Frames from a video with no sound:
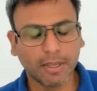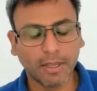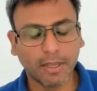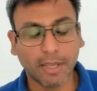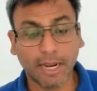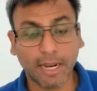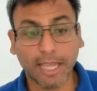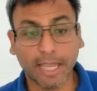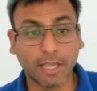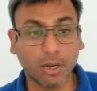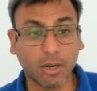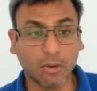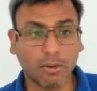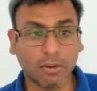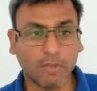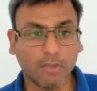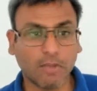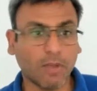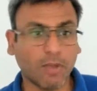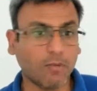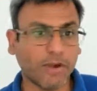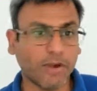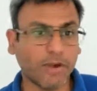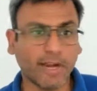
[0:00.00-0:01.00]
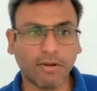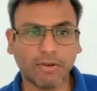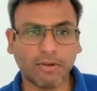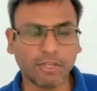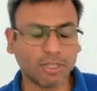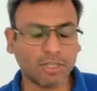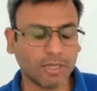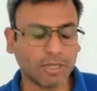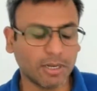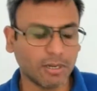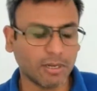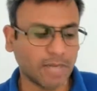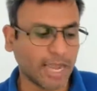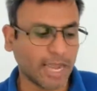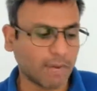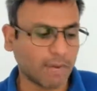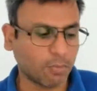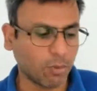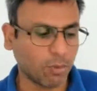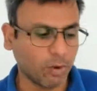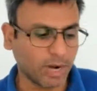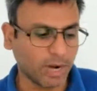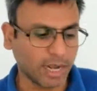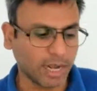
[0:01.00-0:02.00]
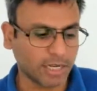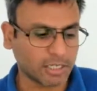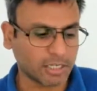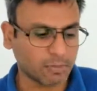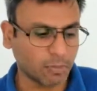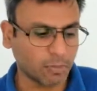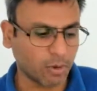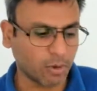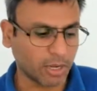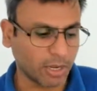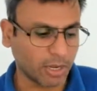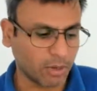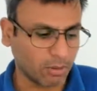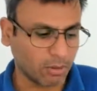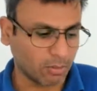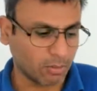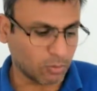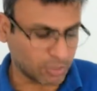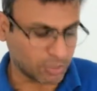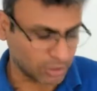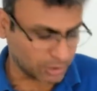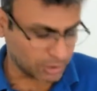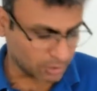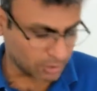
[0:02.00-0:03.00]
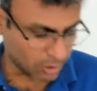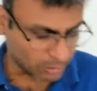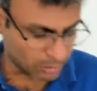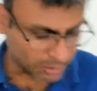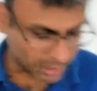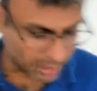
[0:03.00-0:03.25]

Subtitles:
Like, if you have read Rich Dad Poor Dad's book, which is Robert